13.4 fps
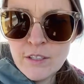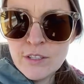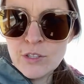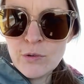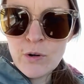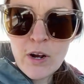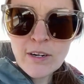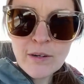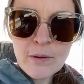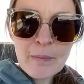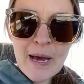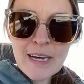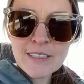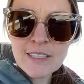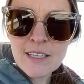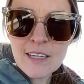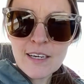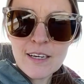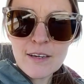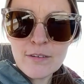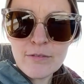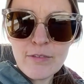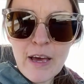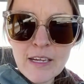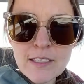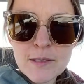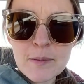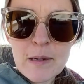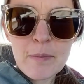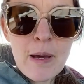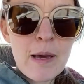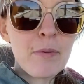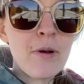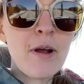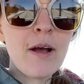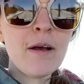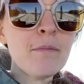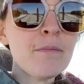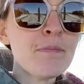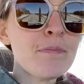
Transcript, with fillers: So we're on our way back to the vet to pick Piper up.